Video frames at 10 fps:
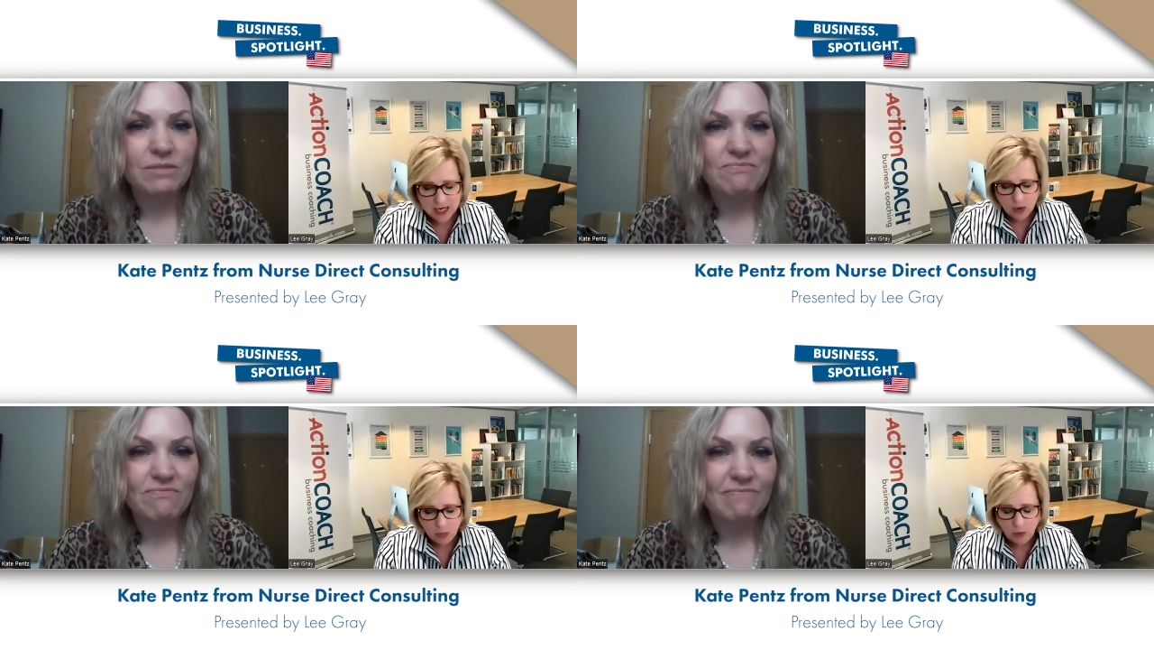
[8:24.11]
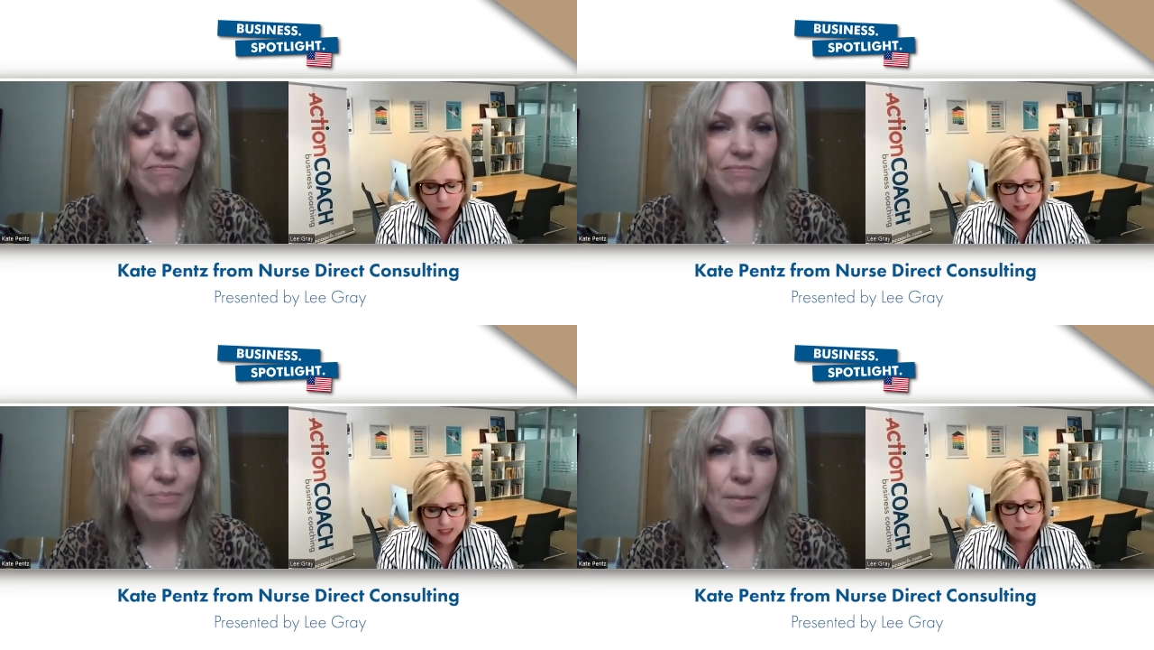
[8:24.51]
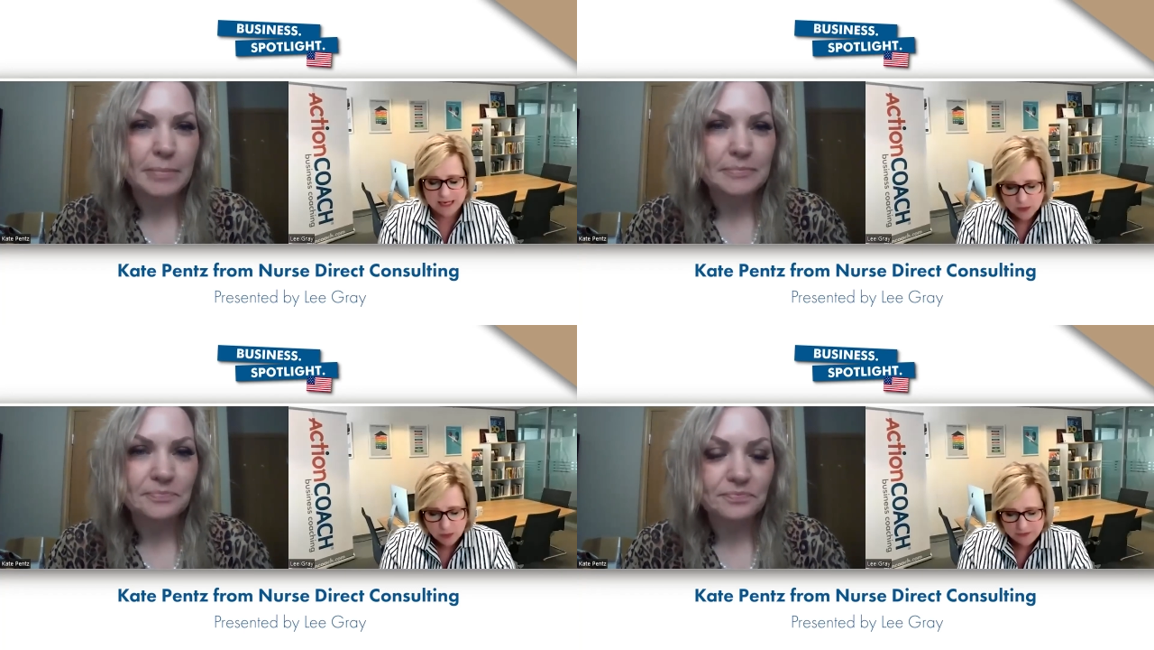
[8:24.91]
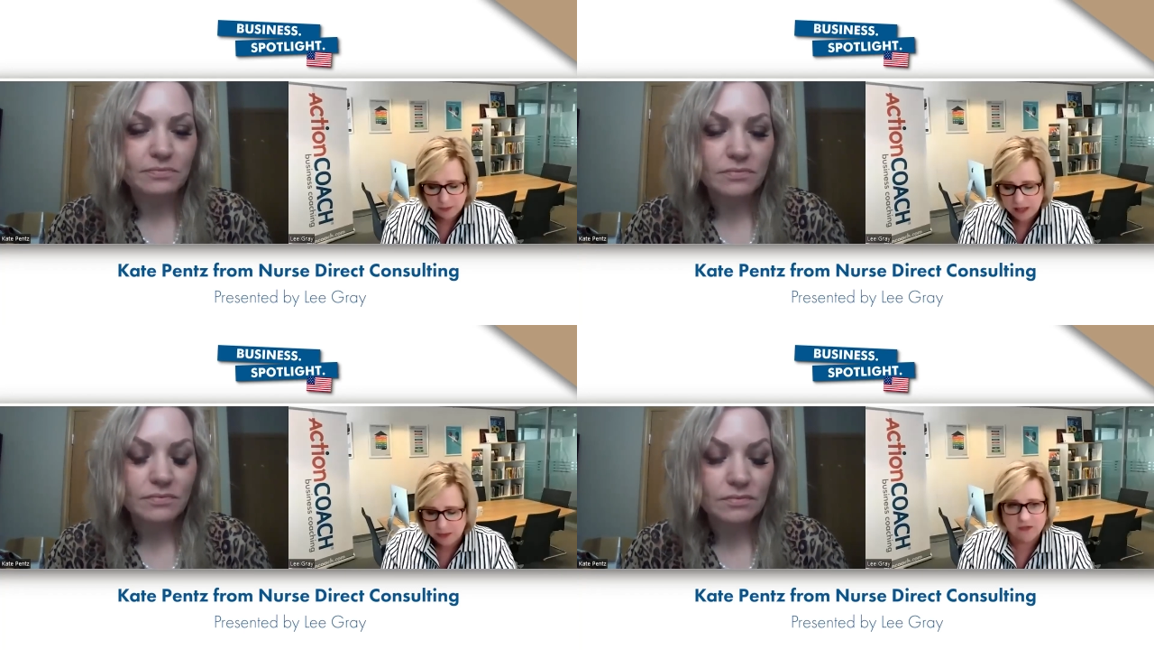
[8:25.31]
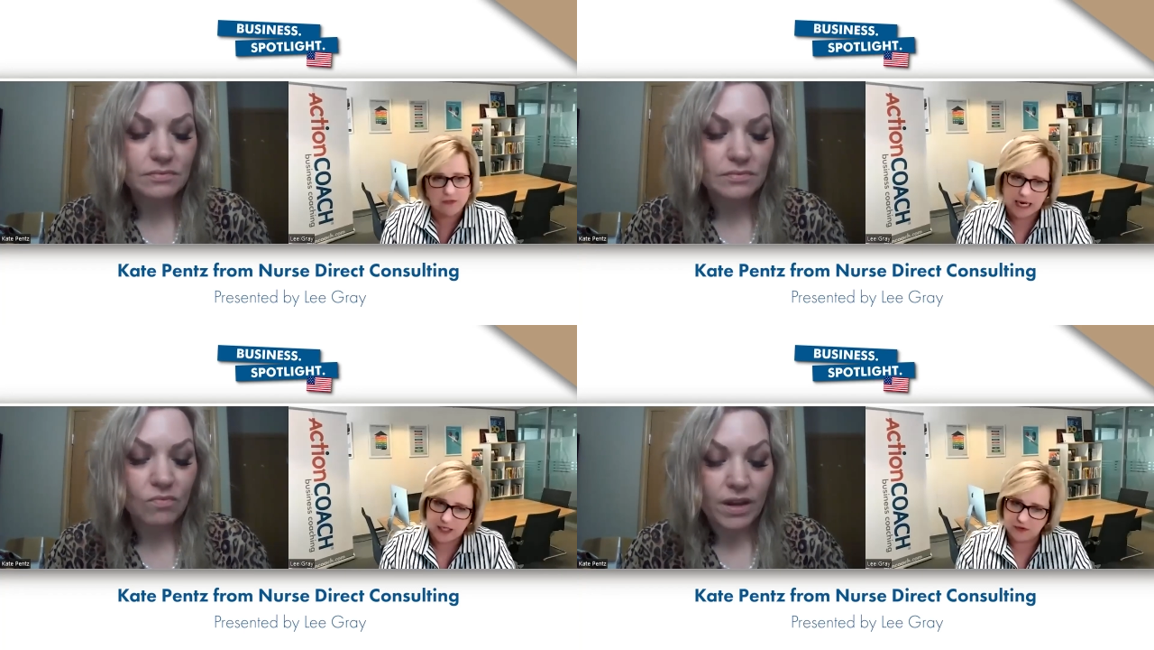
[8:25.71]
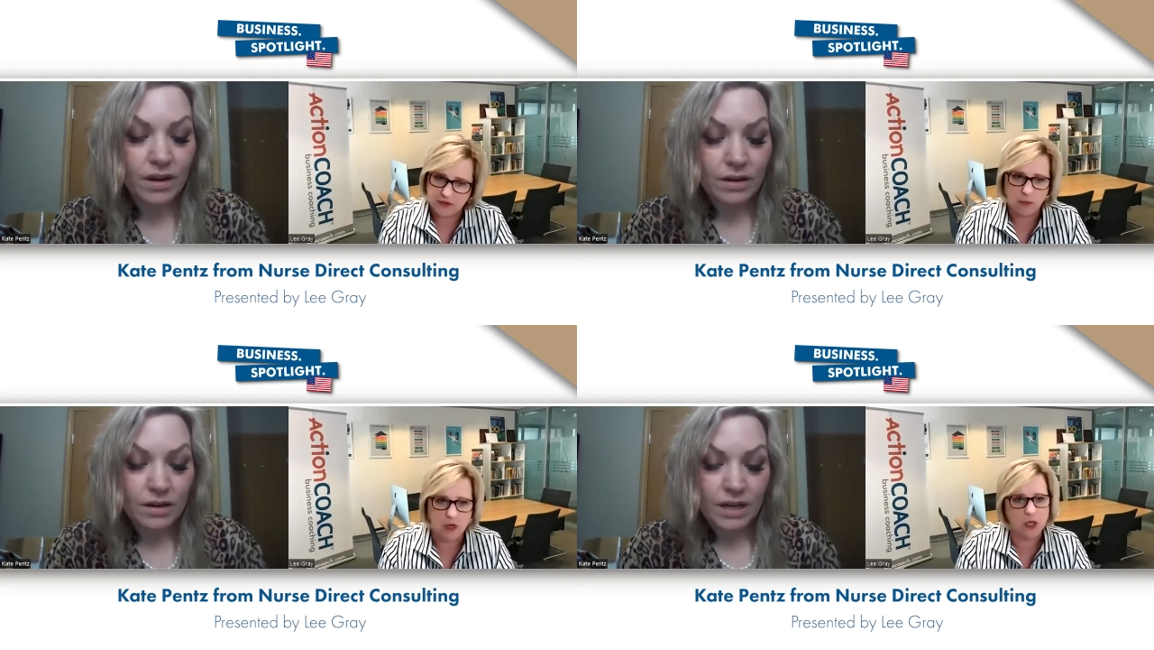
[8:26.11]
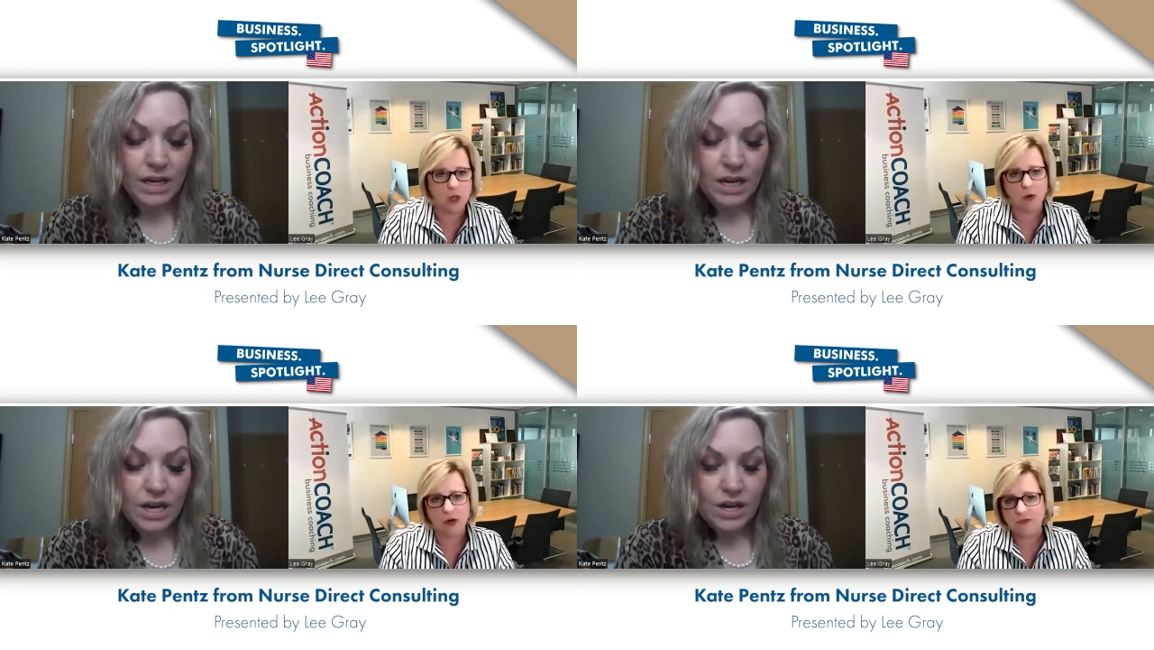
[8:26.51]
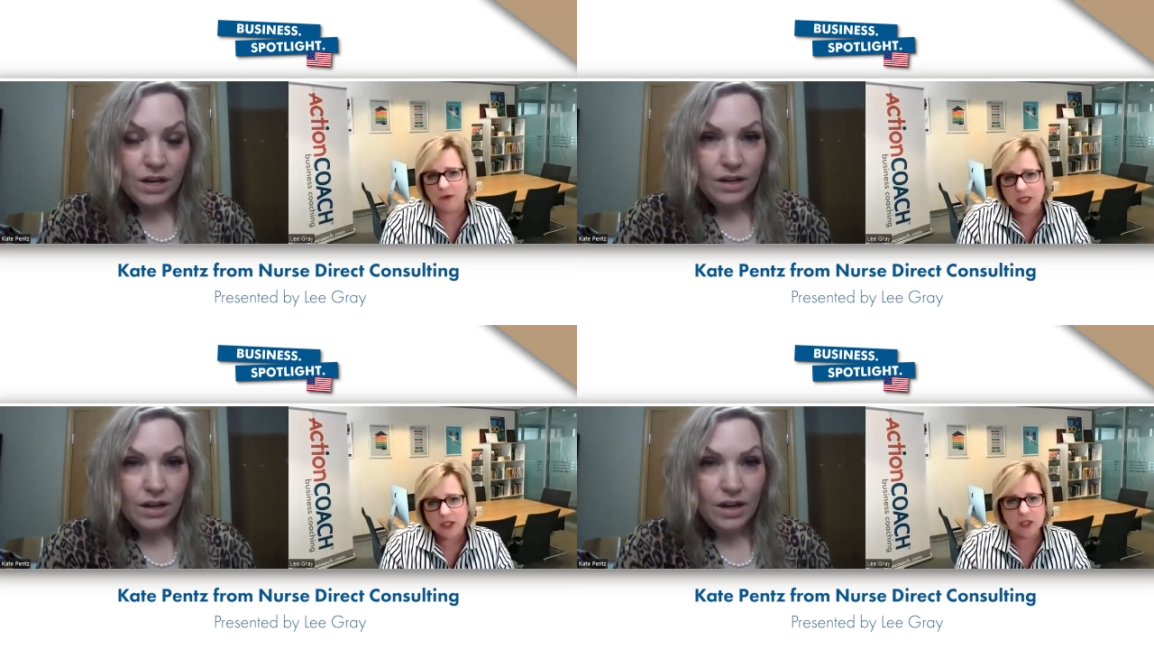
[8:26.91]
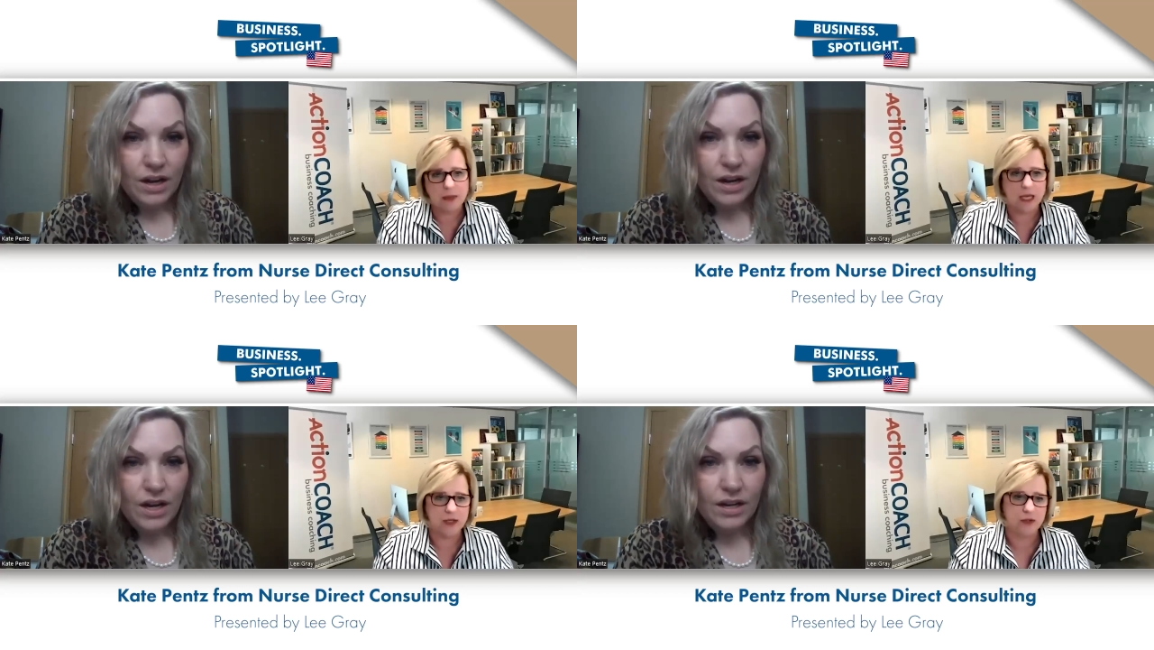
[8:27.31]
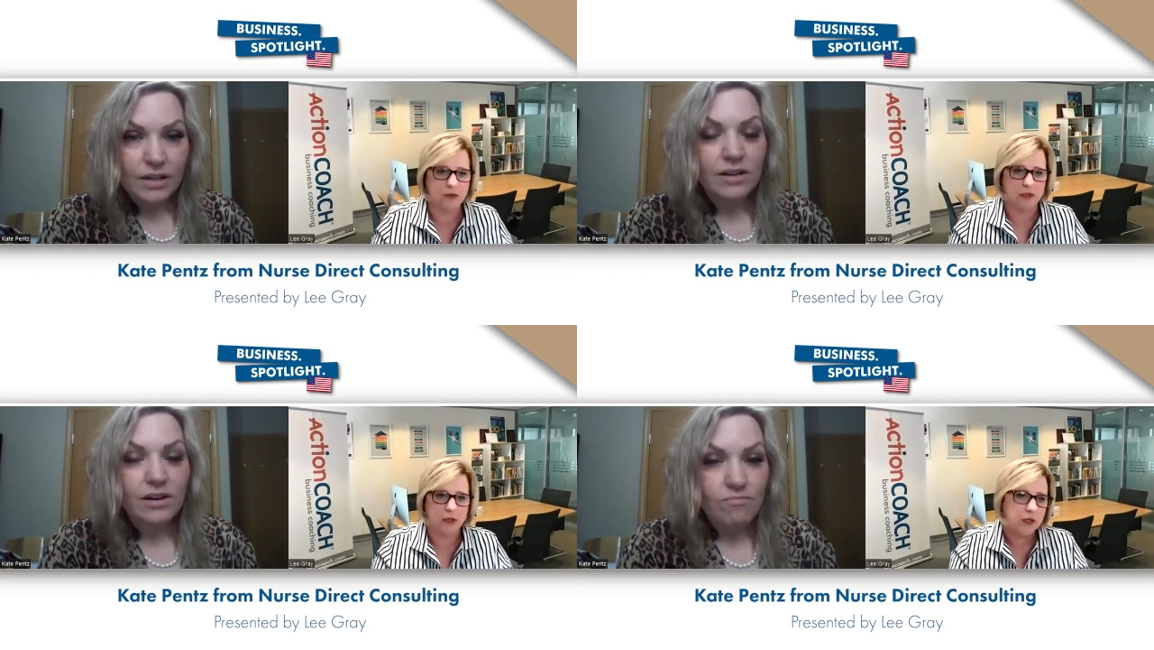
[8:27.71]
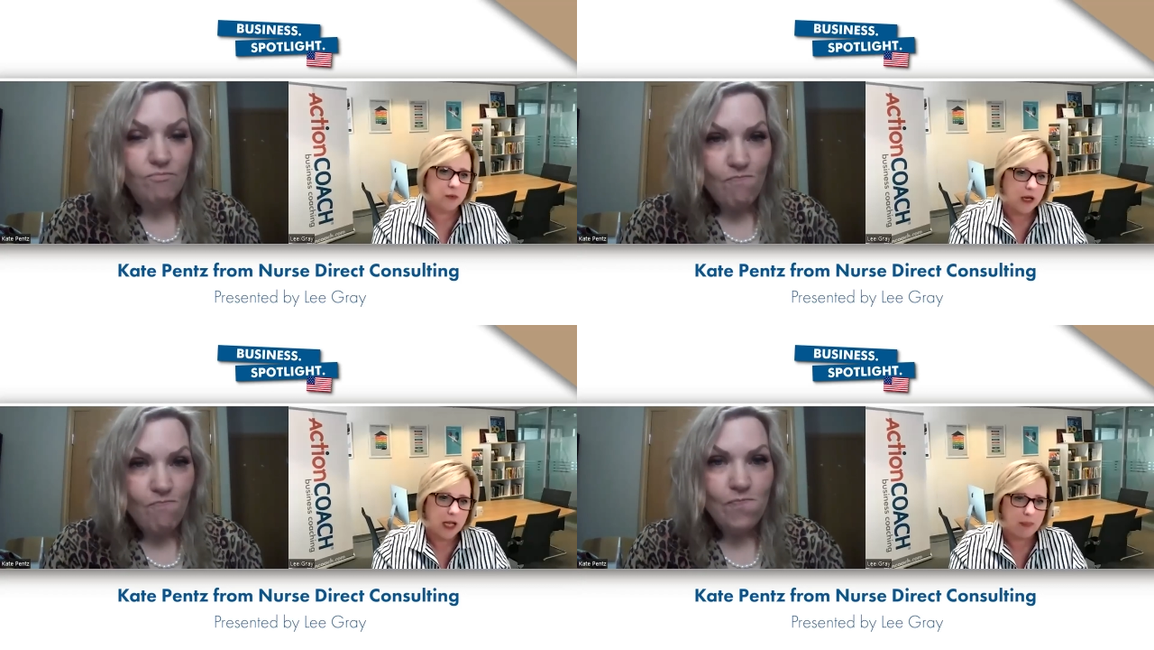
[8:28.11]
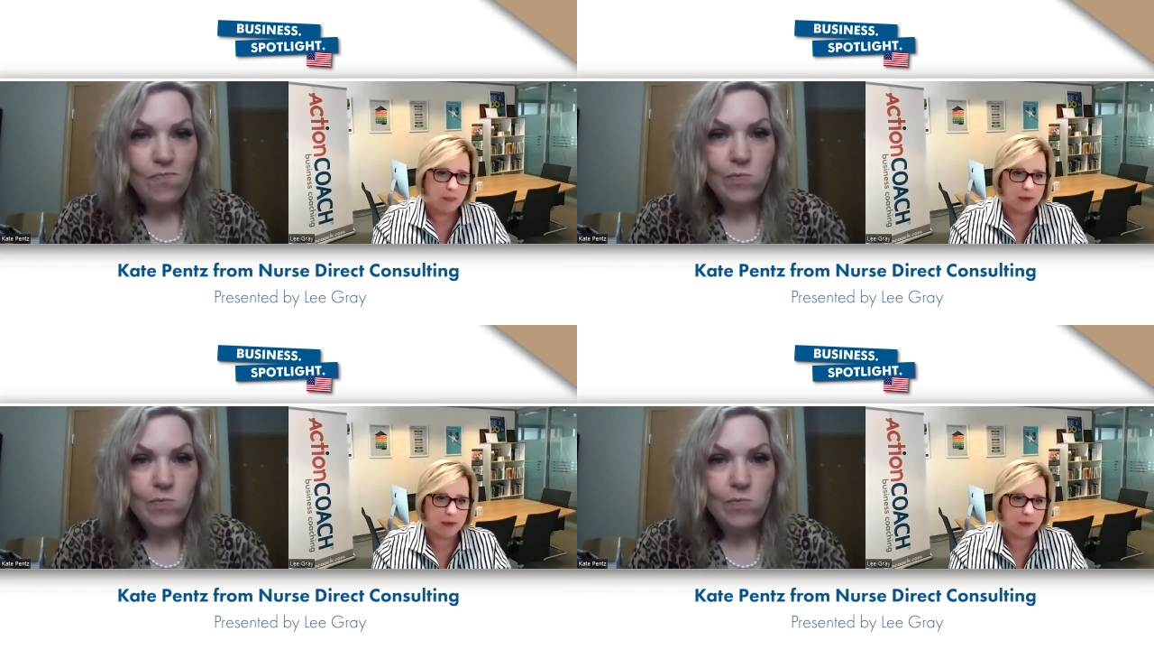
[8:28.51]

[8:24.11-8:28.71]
Speaker 1: Well, what's the best way for people to find you if they want to know more information about you or look you up?